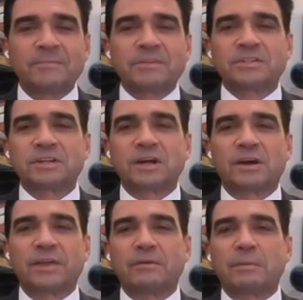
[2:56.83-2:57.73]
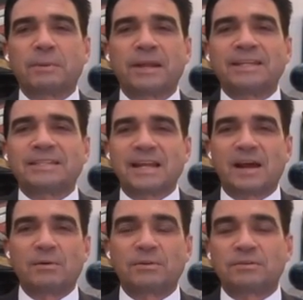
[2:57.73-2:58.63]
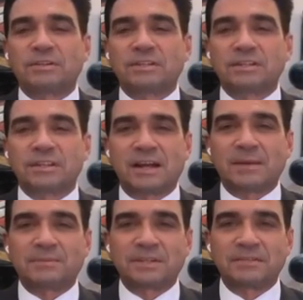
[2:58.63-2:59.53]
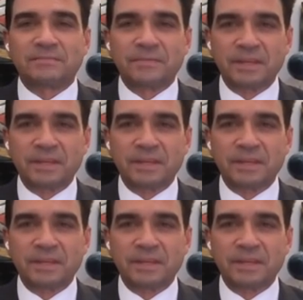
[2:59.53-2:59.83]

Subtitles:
So they replace now with Tristan Thompson.